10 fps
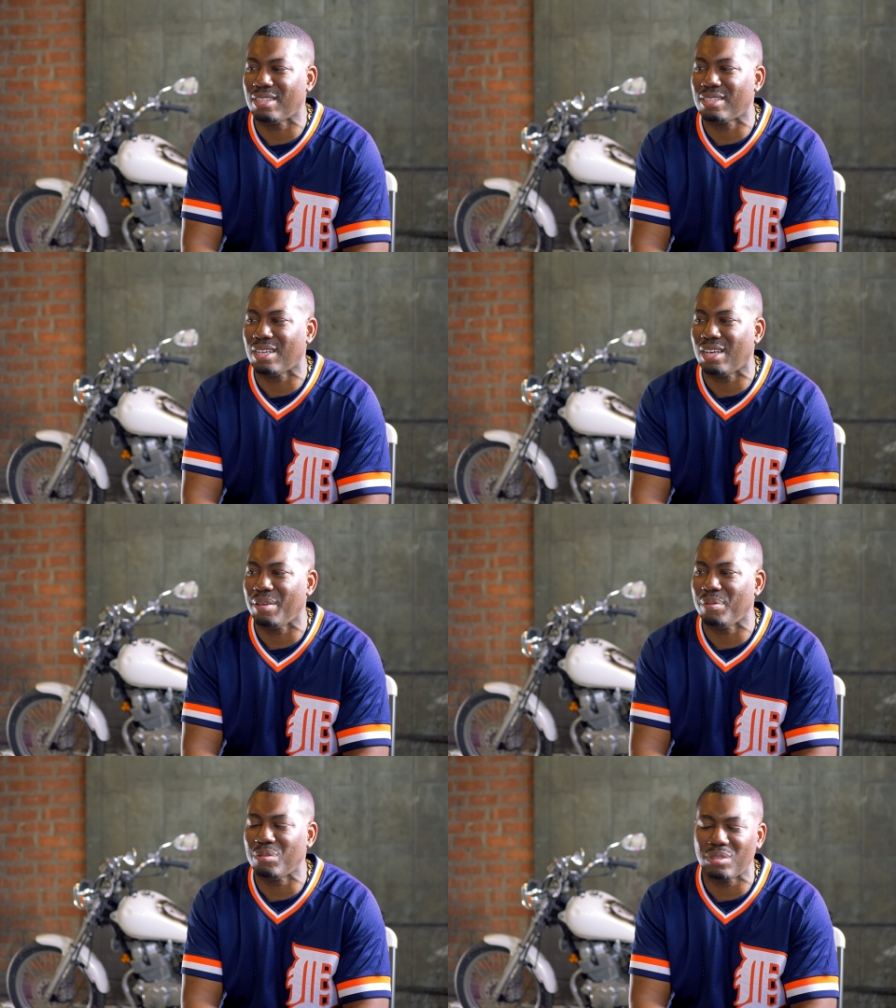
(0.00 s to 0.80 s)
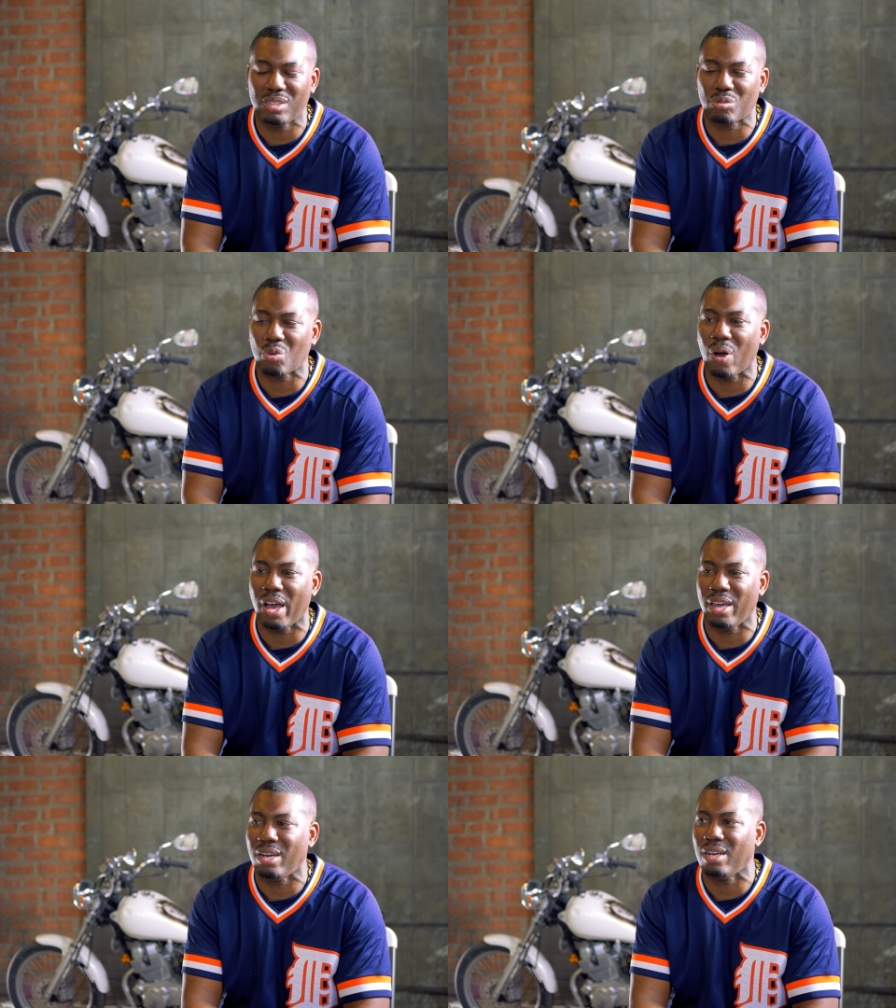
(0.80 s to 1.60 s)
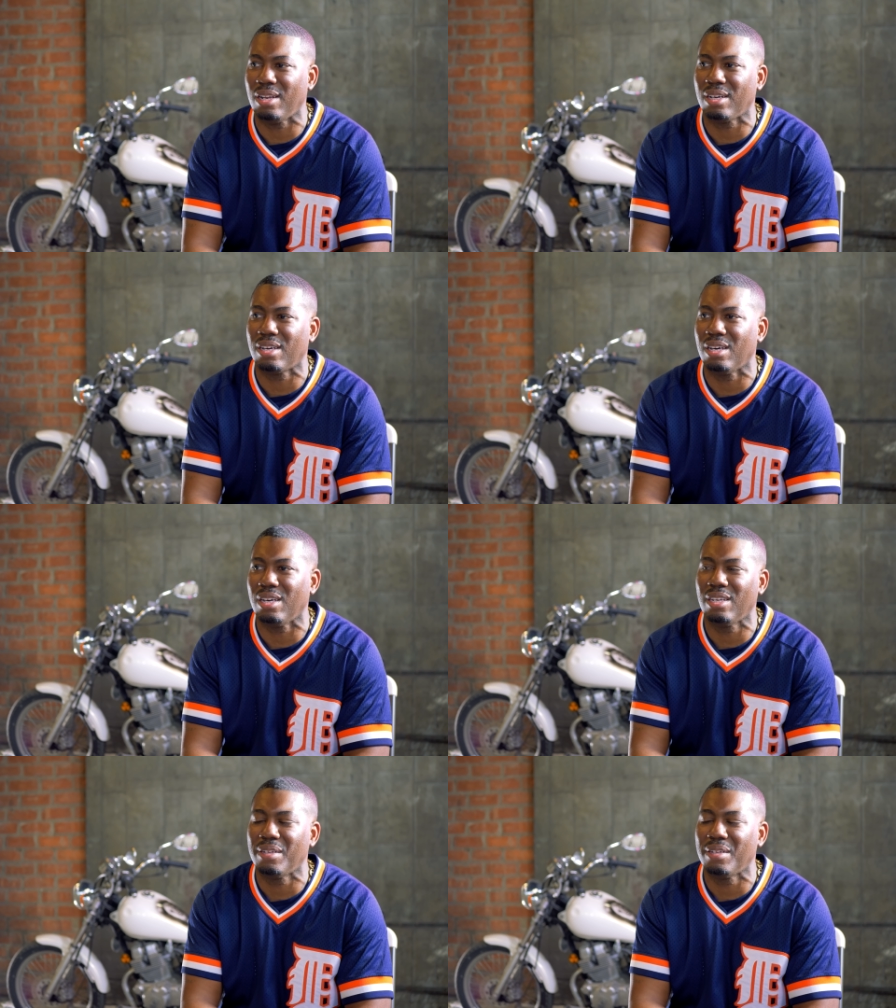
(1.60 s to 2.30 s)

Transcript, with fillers: mm-hmm. the time, he was just quiet and in the cut.